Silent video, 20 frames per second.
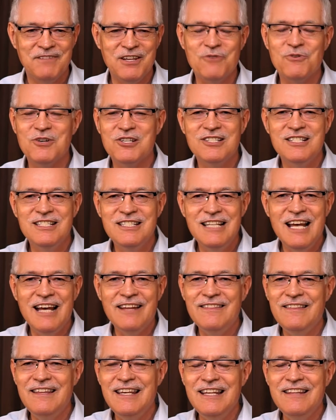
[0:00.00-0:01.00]
There was
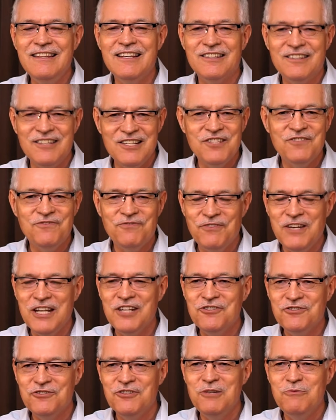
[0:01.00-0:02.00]
nothing that this
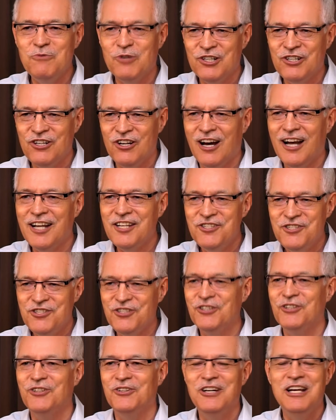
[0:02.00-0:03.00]
fig tree would not
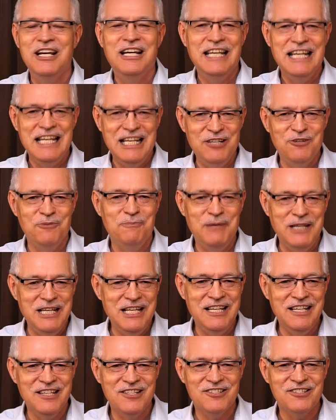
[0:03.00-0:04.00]
do in
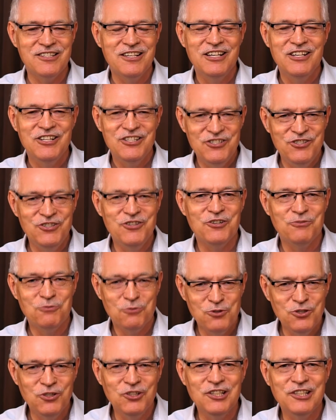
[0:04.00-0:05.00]
obedience to the
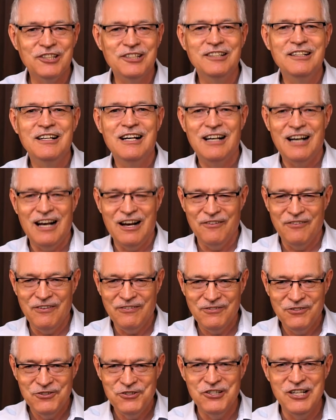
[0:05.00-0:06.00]
ruler
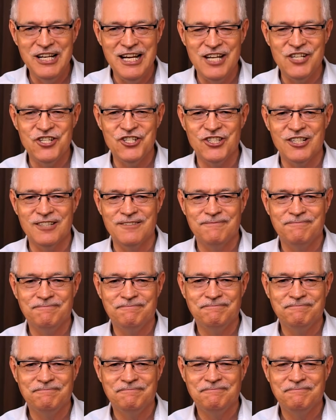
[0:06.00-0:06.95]
of creation.